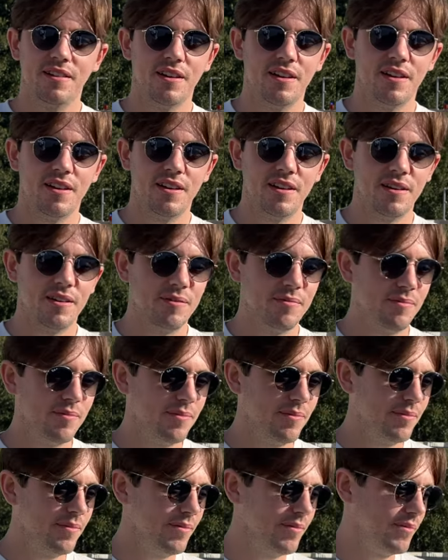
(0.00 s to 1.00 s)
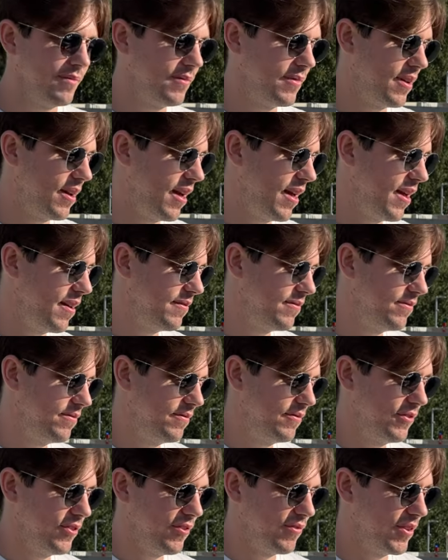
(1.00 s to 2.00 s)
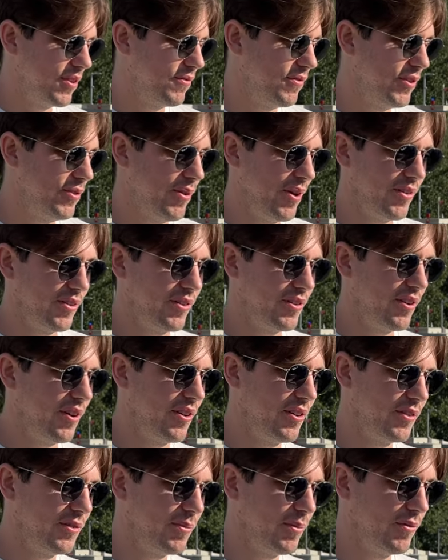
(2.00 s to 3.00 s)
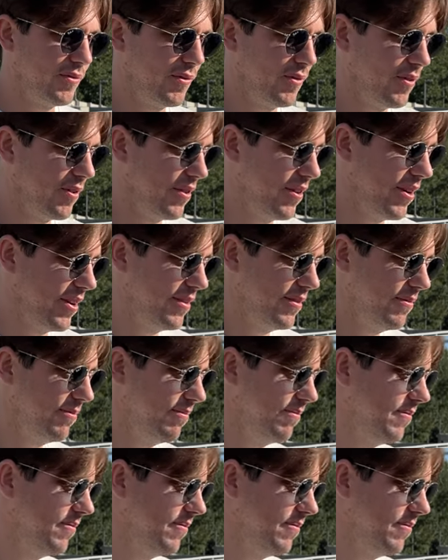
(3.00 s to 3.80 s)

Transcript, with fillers: Um, I have driven a few other cars before, and